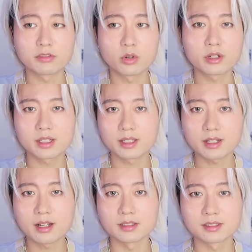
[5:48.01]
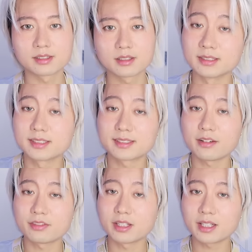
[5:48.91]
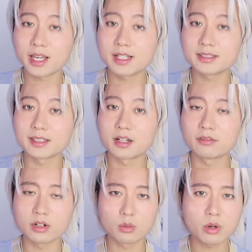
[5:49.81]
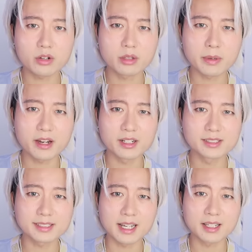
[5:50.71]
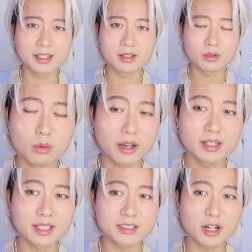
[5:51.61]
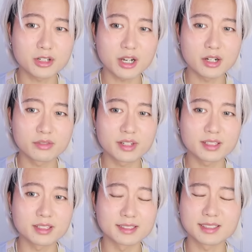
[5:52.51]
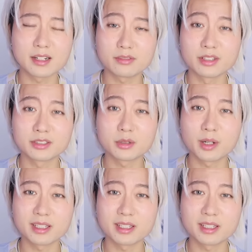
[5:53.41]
before anything else. This is definitely a case of, where are the parents and why did they talk her out of it instead of into